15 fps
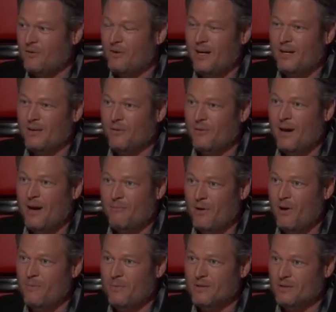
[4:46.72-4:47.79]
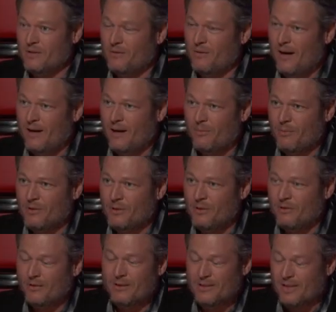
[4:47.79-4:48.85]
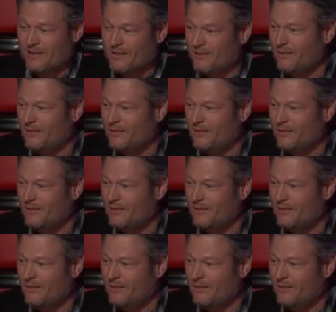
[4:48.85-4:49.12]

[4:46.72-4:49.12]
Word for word: creating the right moments and the right opportunities. I